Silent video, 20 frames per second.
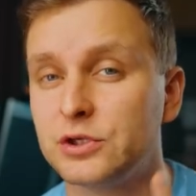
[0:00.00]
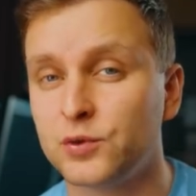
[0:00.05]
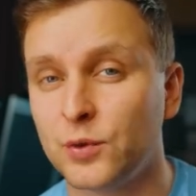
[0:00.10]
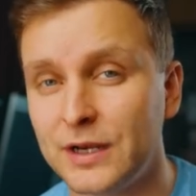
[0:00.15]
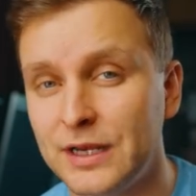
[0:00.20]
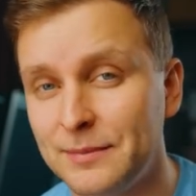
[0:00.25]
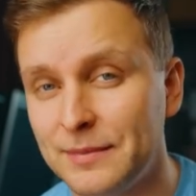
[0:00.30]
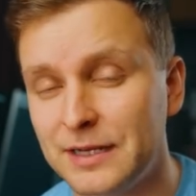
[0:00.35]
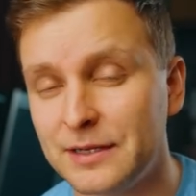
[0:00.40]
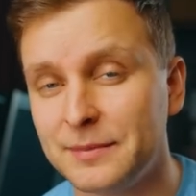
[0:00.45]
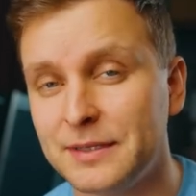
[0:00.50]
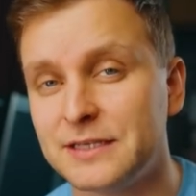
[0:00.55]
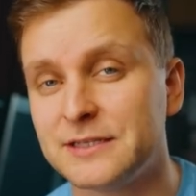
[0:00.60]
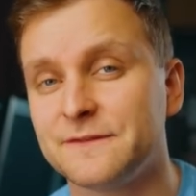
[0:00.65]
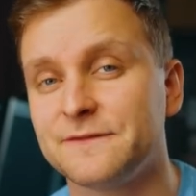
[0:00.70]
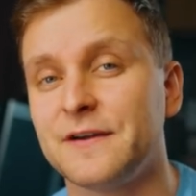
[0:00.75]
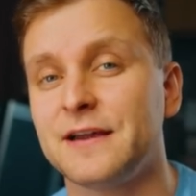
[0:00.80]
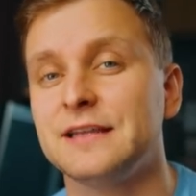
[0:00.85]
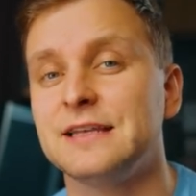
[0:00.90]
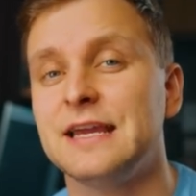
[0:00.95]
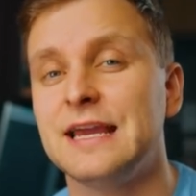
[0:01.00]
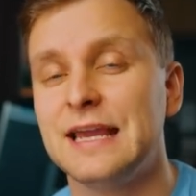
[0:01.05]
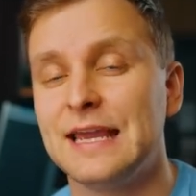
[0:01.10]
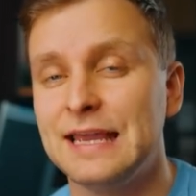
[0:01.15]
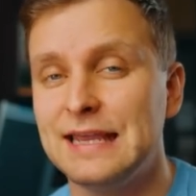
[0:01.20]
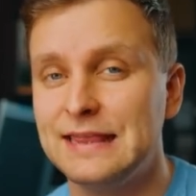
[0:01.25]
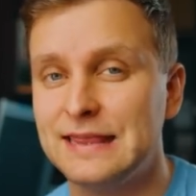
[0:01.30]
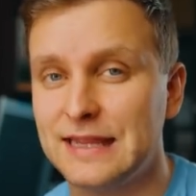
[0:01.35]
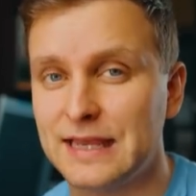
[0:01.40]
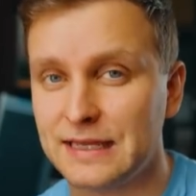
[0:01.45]
twenty millimeter fan
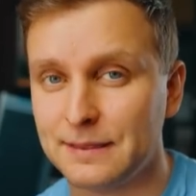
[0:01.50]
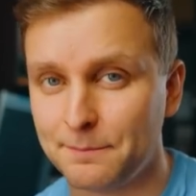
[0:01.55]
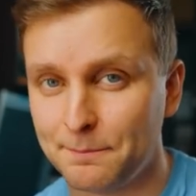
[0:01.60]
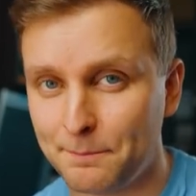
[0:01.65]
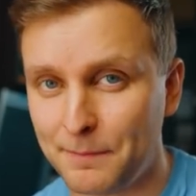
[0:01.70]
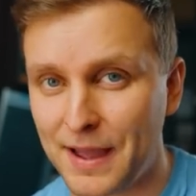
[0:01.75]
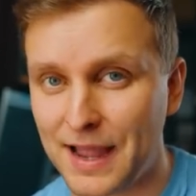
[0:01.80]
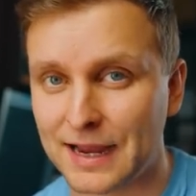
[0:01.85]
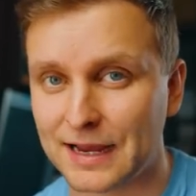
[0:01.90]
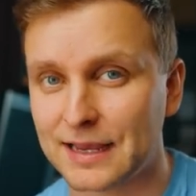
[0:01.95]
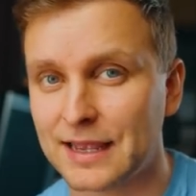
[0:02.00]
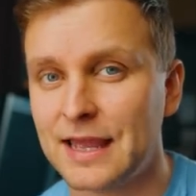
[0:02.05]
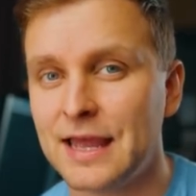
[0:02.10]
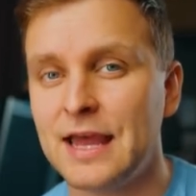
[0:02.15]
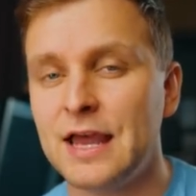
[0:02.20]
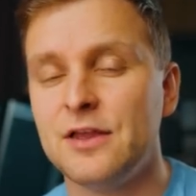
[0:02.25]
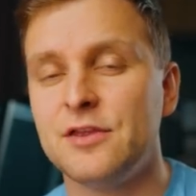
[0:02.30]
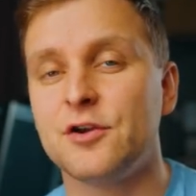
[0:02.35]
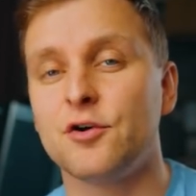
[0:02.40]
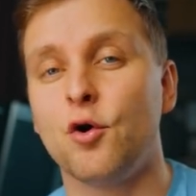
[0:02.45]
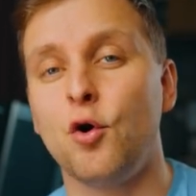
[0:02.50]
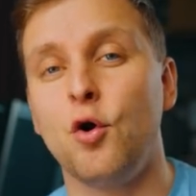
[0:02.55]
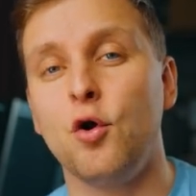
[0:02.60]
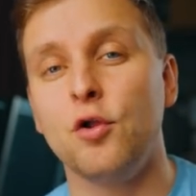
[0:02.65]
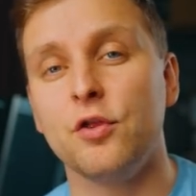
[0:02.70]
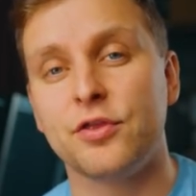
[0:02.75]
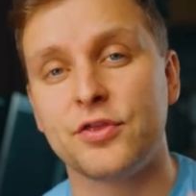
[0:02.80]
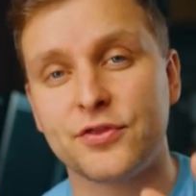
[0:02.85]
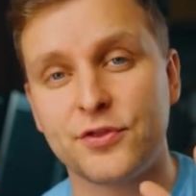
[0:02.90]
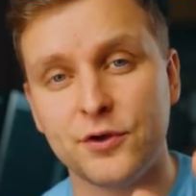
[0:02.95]
in the back. They're all
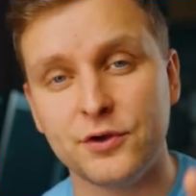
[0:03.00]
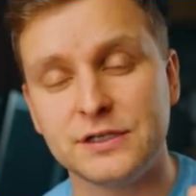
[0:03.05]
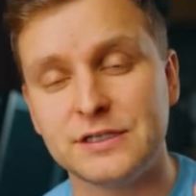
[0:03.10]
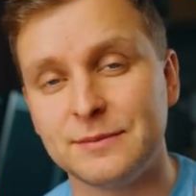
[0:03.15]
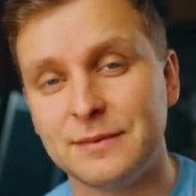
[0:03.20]
thirty